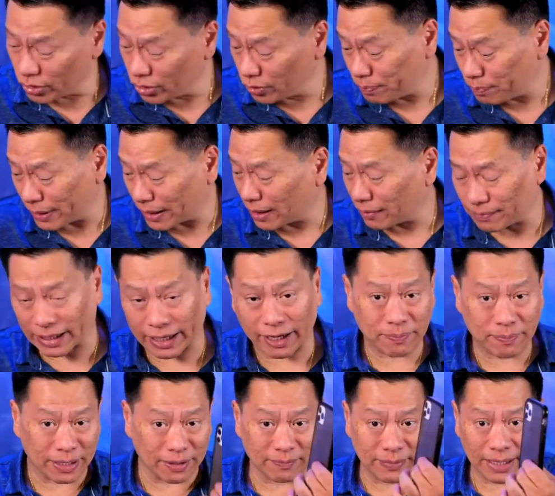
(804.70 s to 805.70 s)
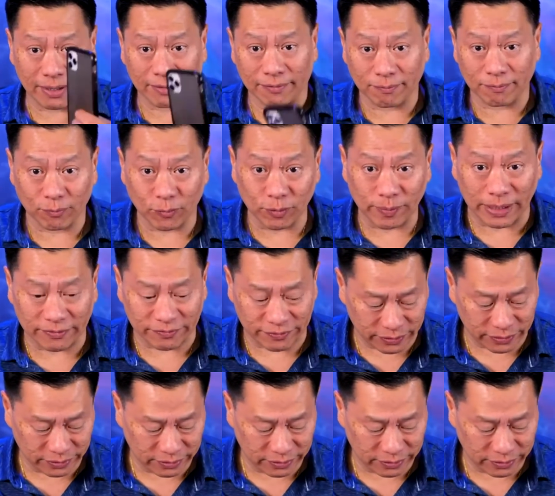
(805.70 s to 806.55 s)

when you pick up, like I pick up my mobile